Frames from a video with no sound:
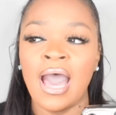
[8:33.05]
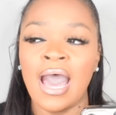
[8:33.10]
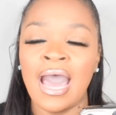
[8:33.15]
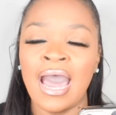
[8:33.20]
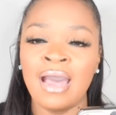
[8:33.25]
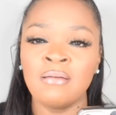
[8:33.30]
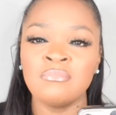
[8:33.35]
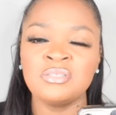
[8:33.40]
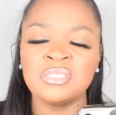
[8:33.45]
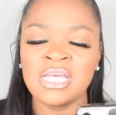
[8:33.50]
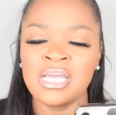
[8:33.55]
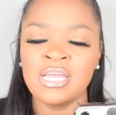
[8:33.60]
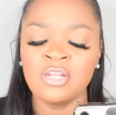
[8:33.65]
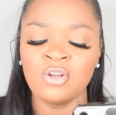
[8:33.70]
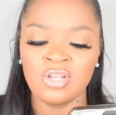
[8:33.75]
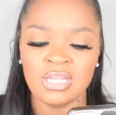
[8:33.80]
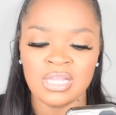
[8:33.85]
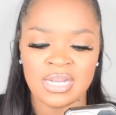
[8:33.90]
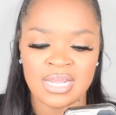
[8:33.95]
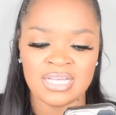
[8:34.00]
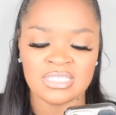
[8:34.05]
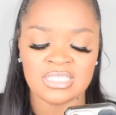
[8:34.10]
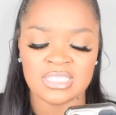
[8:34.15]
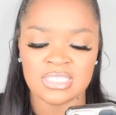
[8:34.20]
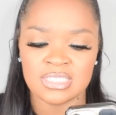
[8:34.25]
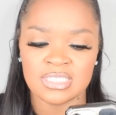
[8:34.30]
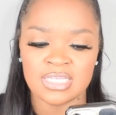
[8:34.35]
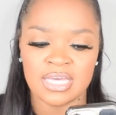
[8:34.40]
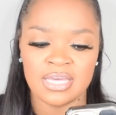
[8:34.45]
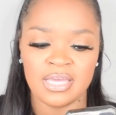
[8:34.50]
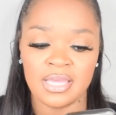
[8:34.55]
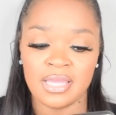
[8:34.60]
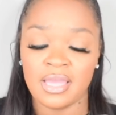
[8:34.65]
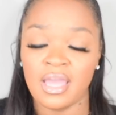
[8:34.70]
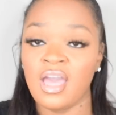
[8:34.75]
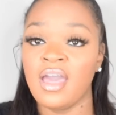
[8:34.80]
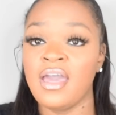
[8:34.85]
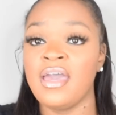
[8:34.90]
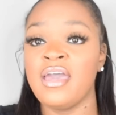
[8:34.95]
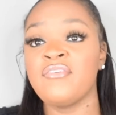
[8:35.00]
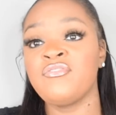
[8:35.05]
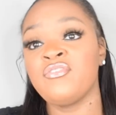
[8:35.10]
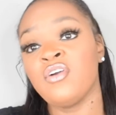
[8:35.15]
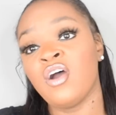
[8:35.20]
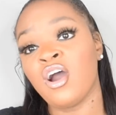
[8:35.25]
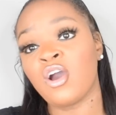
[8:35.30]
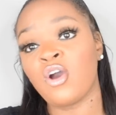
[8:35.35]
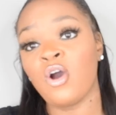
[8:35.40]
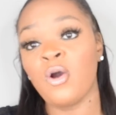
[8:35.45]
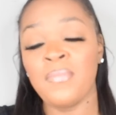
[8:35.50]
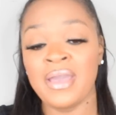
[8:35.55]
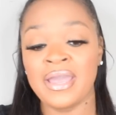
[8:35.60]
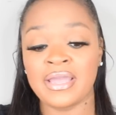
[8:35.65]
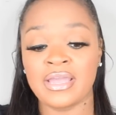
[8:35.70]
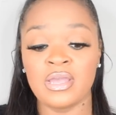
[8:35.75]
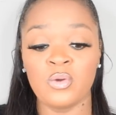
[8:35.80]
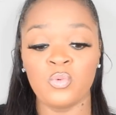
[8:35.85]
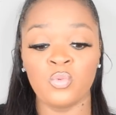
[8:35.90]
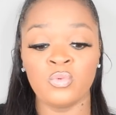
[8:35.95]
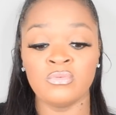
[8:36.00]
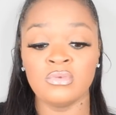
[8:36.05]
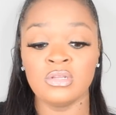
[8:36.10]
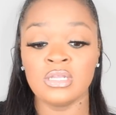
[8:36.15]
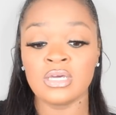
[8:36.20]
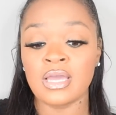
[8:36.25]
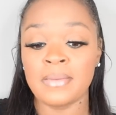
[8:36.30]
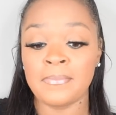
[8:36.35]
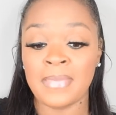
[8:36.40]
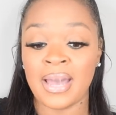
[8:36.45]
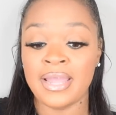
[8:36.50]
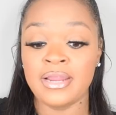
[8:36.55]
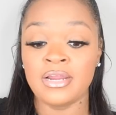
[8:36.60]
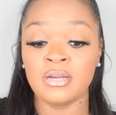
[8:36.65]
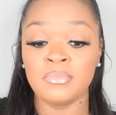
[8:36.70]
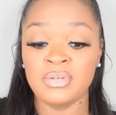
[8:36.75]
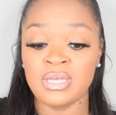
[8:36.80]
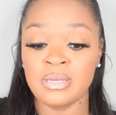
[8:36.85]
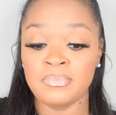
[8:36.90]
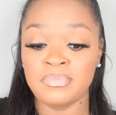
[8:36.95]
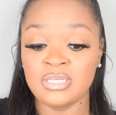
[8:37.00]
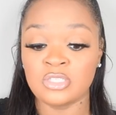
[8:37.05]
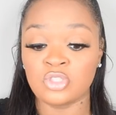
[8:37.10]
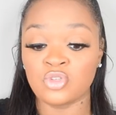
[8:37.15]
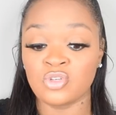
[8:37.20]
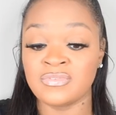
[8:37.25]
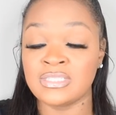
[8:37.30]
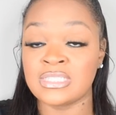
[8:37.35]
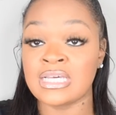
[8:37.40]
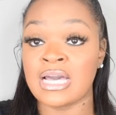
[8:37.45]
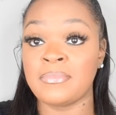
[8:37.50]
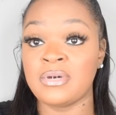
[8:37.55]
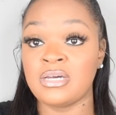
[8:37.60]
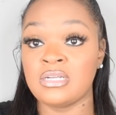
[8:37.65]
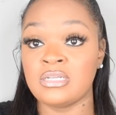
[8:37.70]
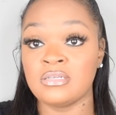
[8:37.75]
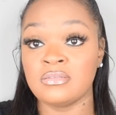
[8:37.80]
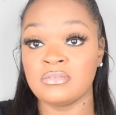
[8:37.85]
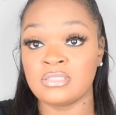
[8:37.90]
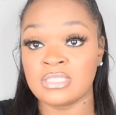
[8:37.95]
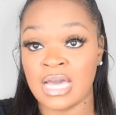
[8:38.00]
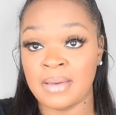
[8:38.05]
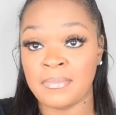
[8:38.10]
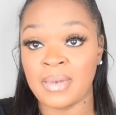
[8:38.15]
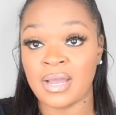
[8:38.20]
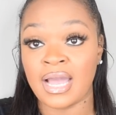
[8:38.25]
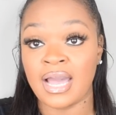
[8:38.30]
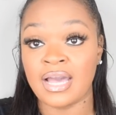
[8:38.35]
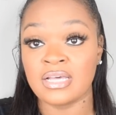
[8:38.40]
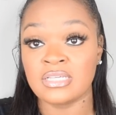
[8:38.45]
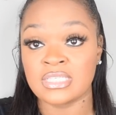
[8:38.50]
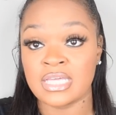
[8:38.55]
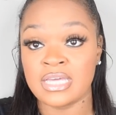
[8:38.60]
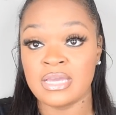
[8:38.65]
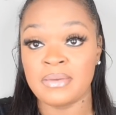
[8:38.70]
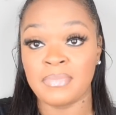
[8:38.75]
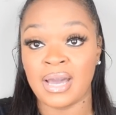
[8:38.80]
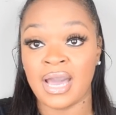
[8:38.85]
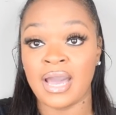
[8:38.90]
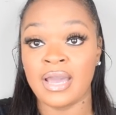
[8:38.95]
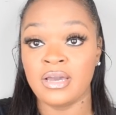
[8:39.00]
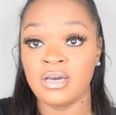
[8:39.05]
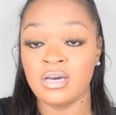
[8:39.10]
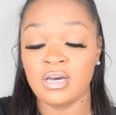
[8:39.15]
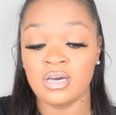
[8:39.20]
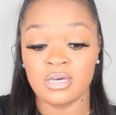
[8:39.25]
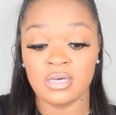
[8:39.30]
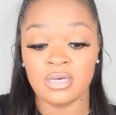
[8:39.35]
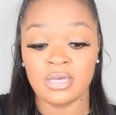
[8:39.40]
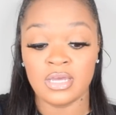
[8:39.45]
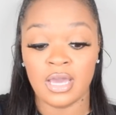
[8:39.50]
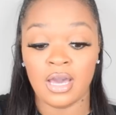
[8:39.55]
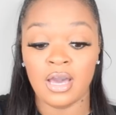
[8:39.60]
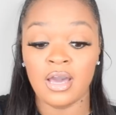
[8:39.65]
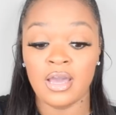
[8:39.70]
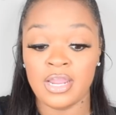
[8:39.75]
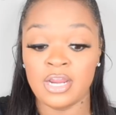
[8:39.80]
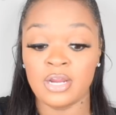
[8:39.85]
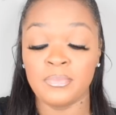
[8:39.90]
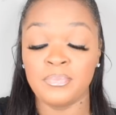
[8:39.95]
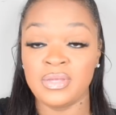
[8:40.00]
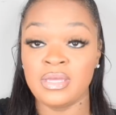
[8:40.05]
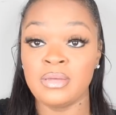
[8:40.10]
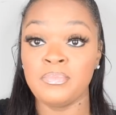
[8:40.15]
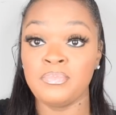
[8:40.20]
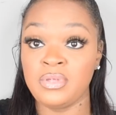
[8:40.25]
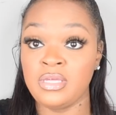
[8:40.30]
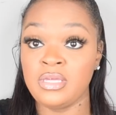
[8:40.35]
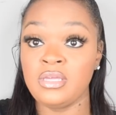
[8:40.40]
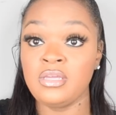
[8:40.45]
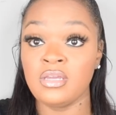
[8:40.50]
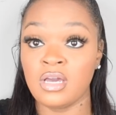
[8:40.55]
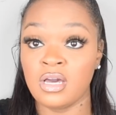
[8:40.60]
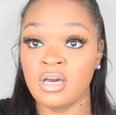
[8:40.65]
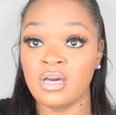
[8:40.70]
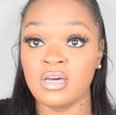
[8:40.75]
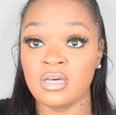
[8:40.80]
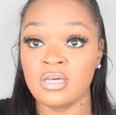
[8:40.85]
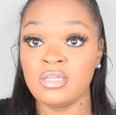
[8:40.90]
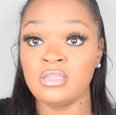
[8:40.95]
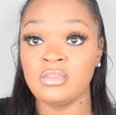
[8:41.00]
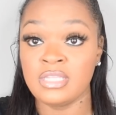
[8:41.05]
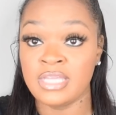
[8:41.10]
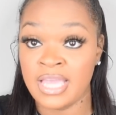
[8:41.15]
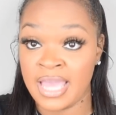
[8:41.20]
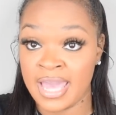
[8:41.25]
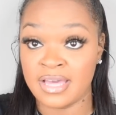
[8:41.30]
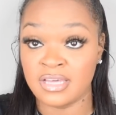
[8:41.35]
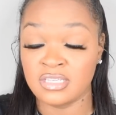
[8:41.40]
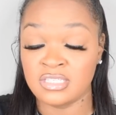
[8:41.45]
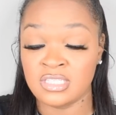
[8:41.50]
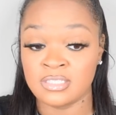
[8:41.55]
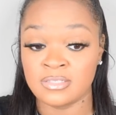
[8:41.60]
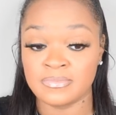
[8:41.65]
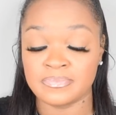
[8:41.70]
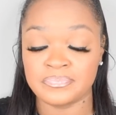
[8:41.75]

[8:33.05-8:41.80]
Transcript: I'm saying all of that to say, if y'all go back and look at my AirBNB story time of the time I got scammed by a AirBNB guest,